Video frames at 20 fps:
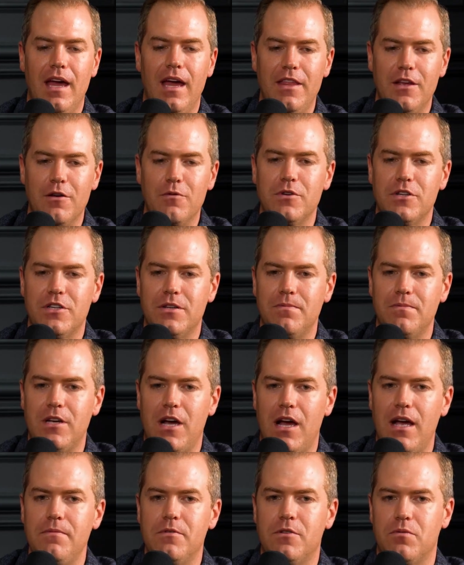And there were some
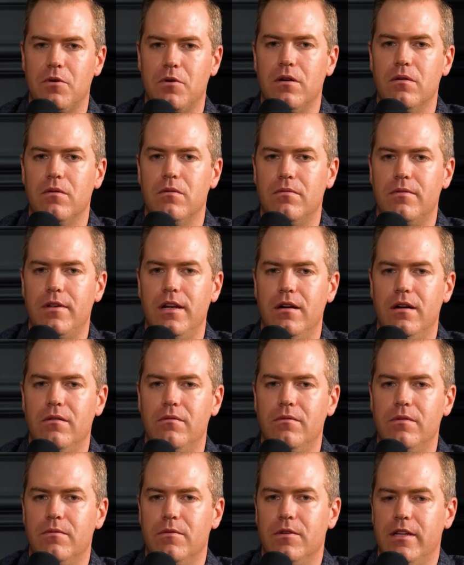times where,
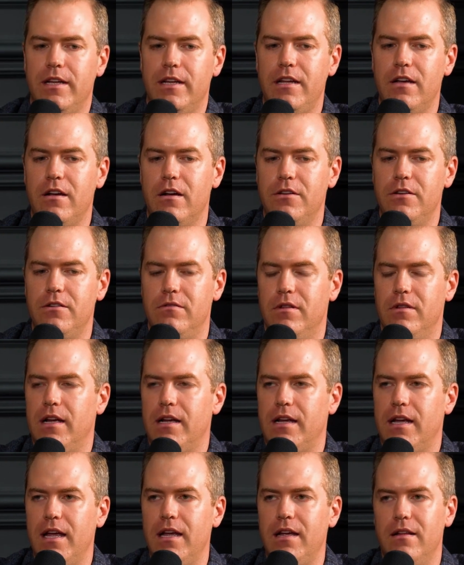we were leaning on you,
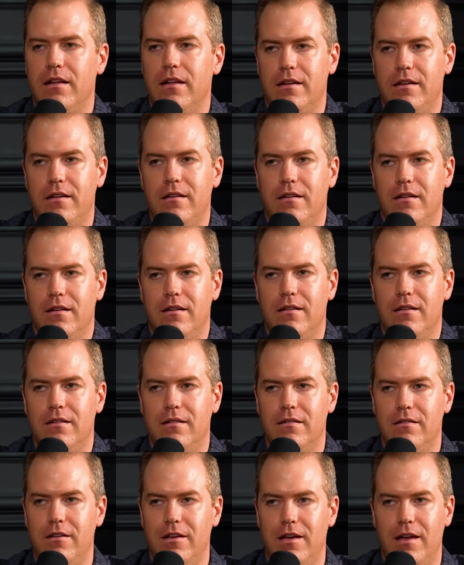hey,
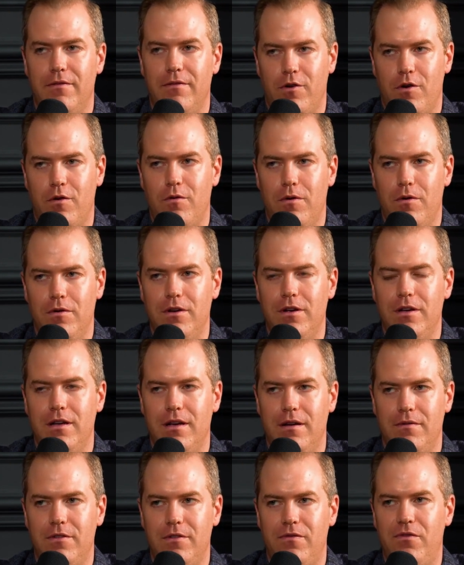you have a quota, you
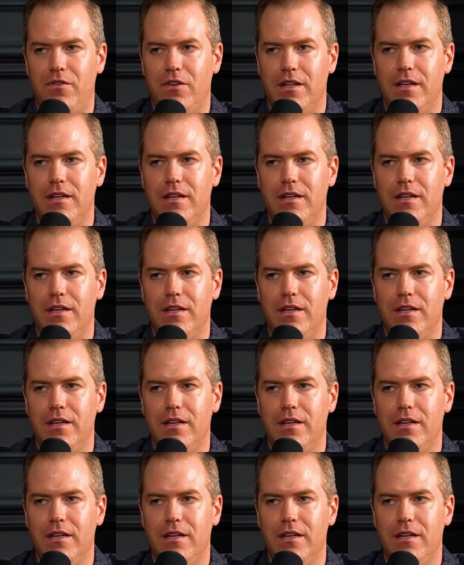have to fill